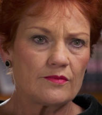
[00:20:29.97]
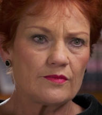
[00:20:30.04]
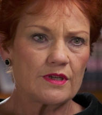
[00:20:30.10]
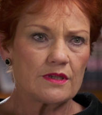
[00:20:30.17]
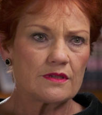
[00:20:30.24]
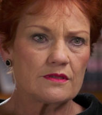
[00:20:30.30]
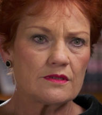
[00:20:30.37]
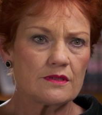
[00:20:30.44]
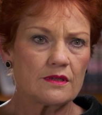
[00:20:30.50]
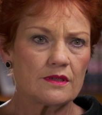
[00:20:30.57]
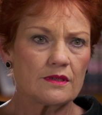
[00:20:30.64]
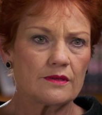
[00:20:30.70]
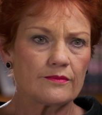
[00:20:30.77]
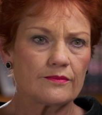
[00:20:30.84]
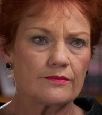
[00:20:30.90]
being
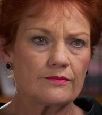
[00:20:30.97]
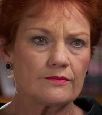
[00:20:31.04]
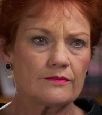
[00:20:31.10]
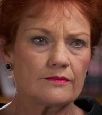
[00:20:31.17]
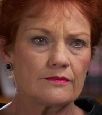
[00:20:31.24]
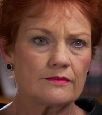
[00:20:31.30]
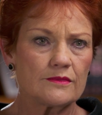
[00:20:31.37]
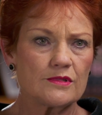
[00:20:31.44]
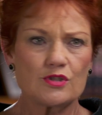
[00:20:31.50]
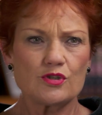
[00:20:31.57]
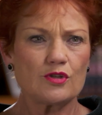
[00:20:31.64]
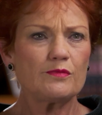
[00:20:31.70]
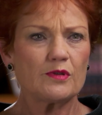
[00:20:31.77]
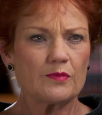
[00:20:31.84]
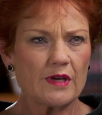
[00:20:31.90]
um,
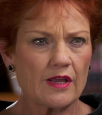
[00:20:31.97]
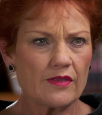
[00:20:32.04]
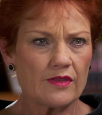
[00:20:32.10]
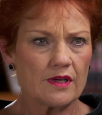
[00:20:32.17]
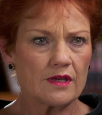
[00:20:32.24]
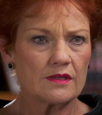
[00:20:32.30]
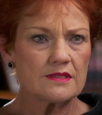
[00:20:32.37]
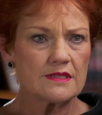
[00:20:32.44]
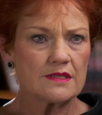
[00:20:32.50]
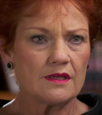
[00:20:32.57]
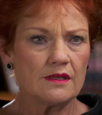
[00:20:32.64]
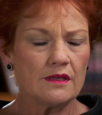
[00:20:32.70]
stupid about things.